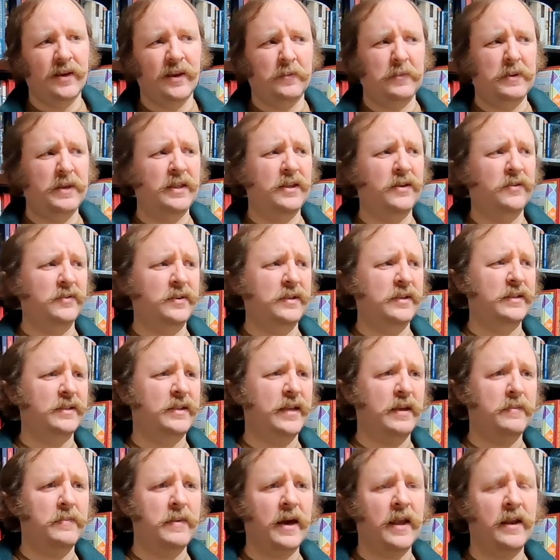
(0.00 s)
I mean, the only
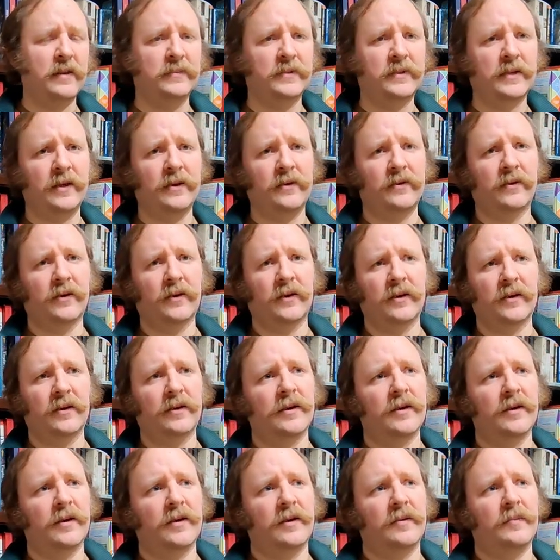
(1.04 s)
Sam Adams that you're going to
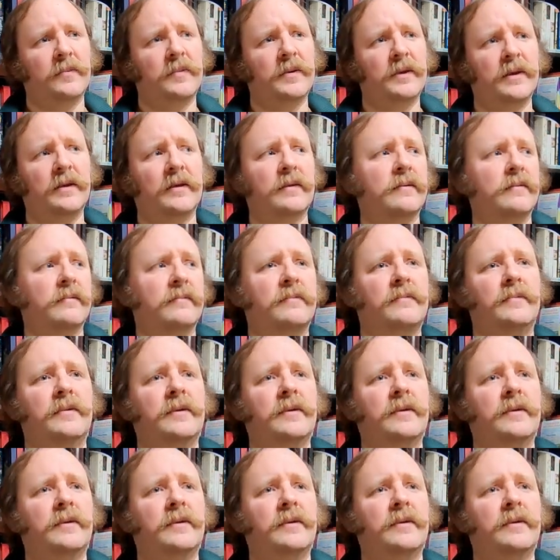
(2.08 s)
be,